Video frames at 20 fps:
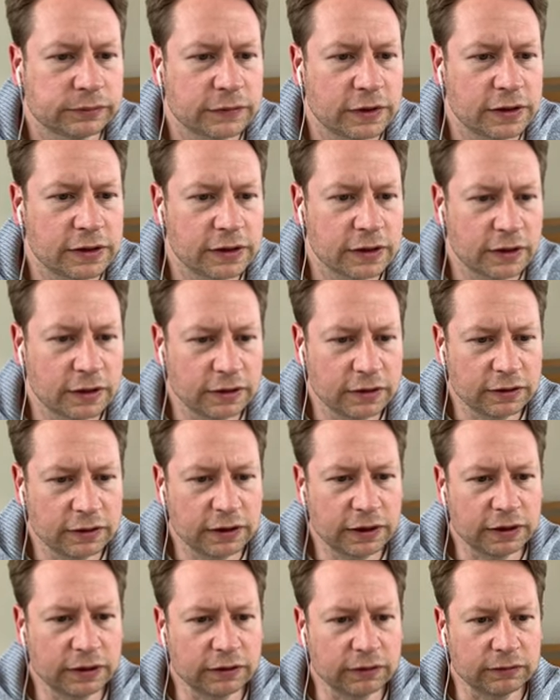These kind of
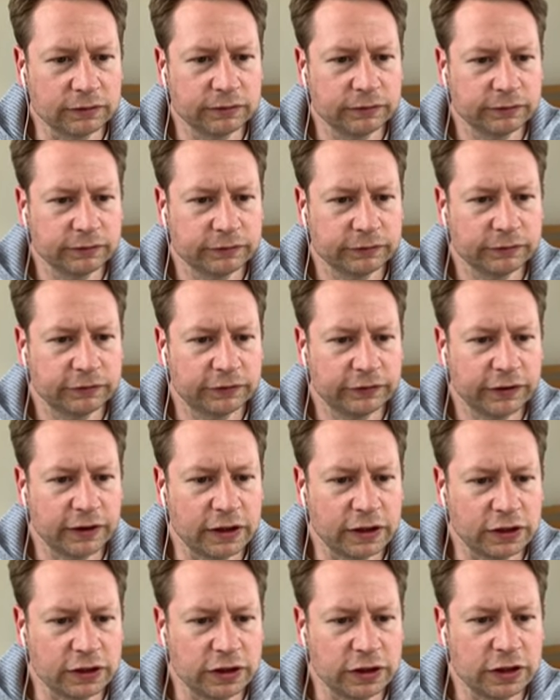little
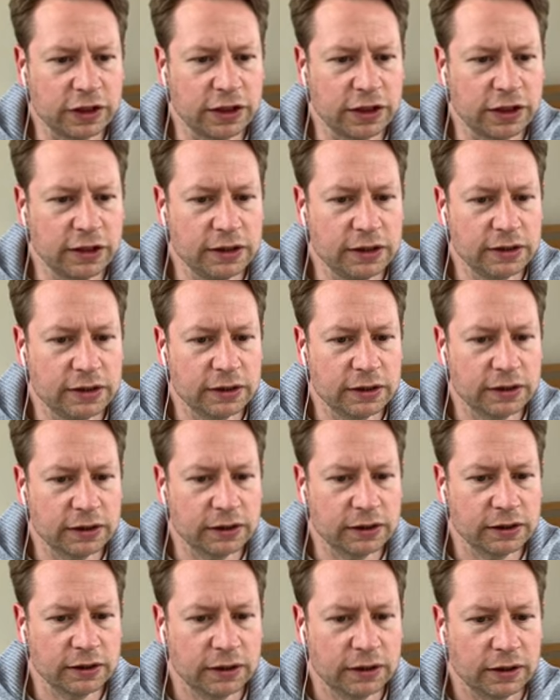flush cheeks.
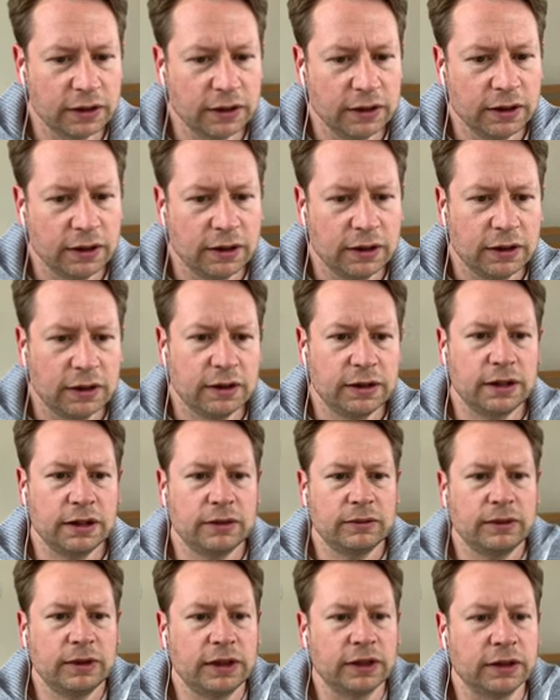
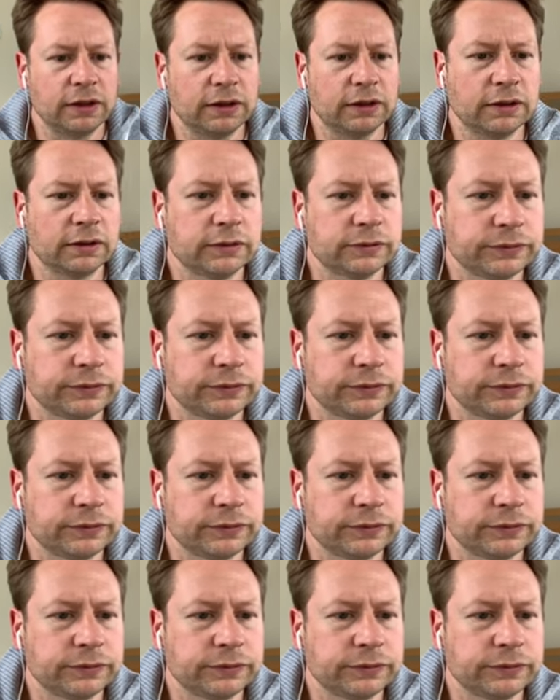Now we can